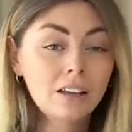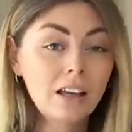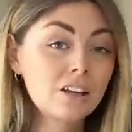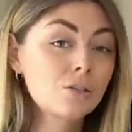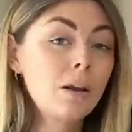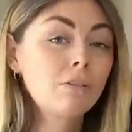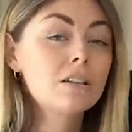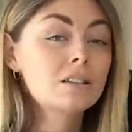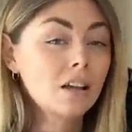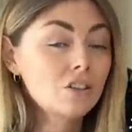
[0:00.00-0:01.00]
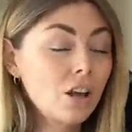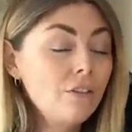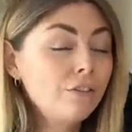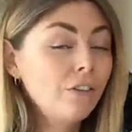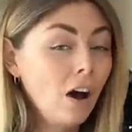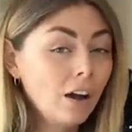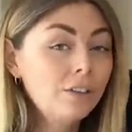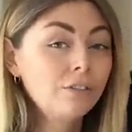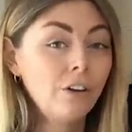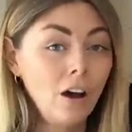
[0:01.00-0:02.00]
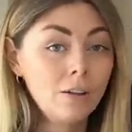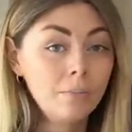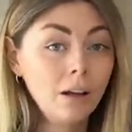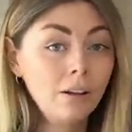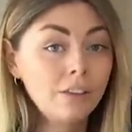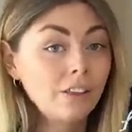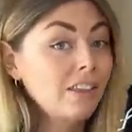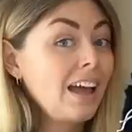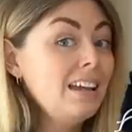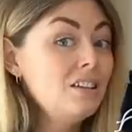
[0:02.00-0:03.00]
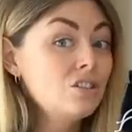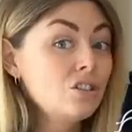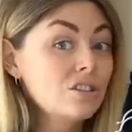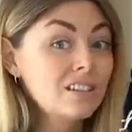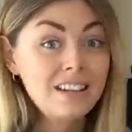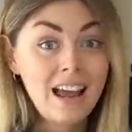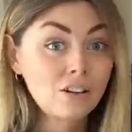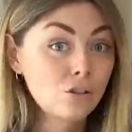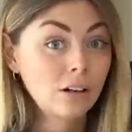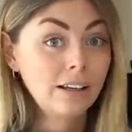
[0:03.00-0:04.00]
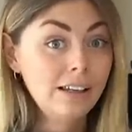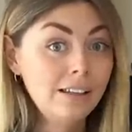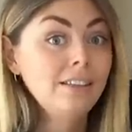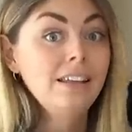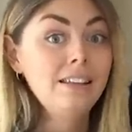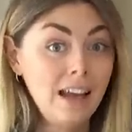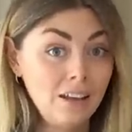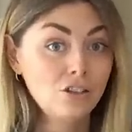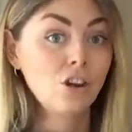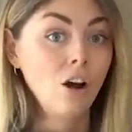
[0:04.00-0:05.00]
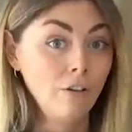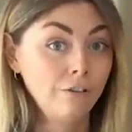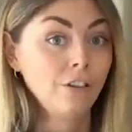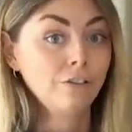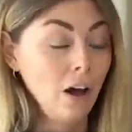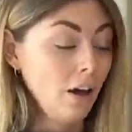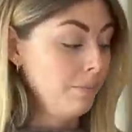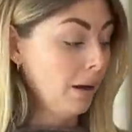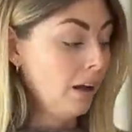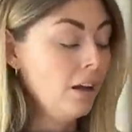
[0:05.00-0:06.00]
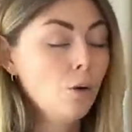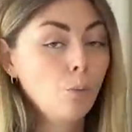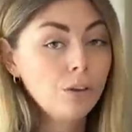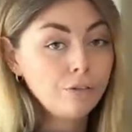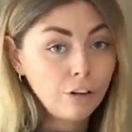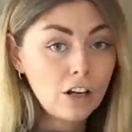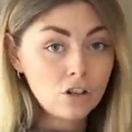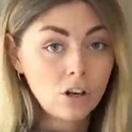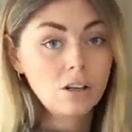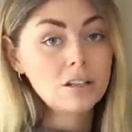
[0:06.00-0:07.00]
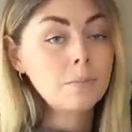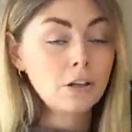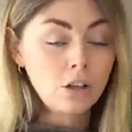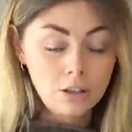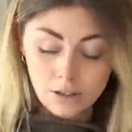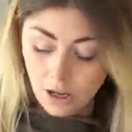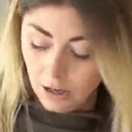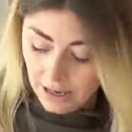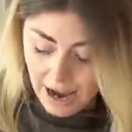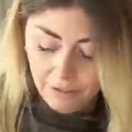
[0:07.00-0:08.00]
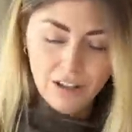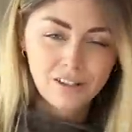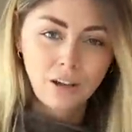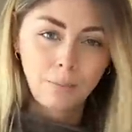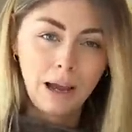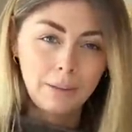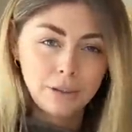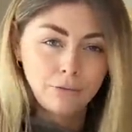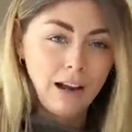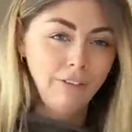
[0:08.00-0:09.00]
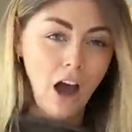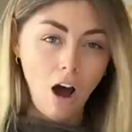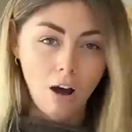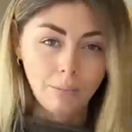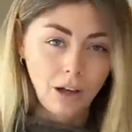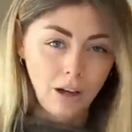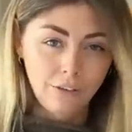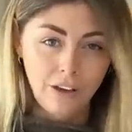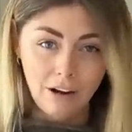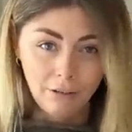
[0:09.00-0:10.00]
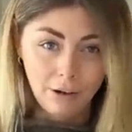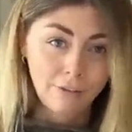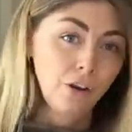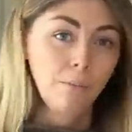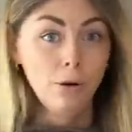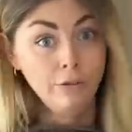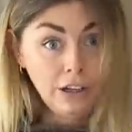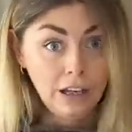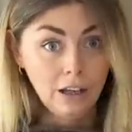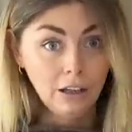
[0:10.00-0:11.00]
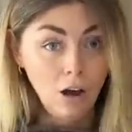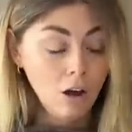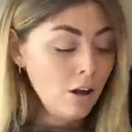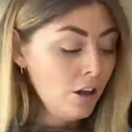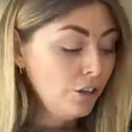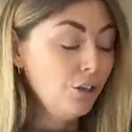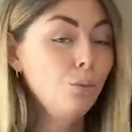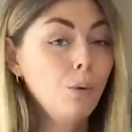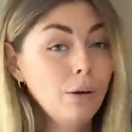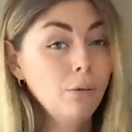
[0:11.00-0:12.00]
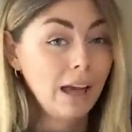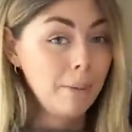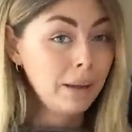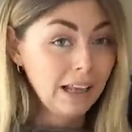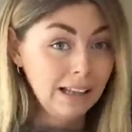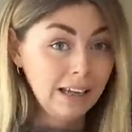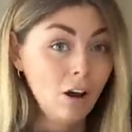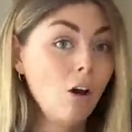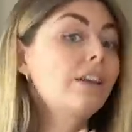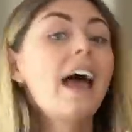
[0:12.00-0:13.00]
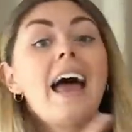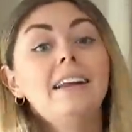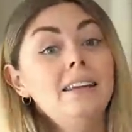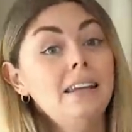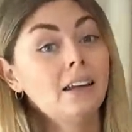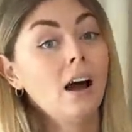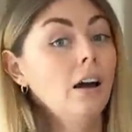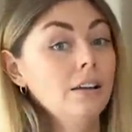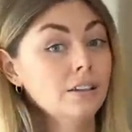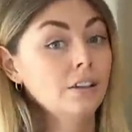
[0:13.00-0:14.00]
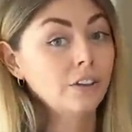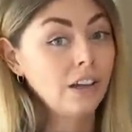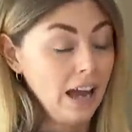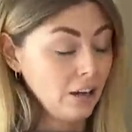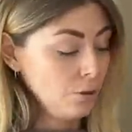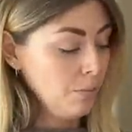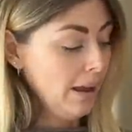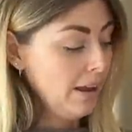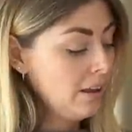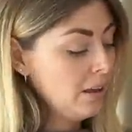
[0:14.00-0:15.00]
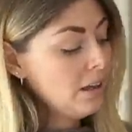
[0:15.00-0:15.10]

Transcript: cashmere is such a fine fibre that that is just naturally the nature of the fibre, with friction, especially in certain areas, so perhaps around the arm kind of area if you're moving it a lot, you will get pilling on any kind of cashmere.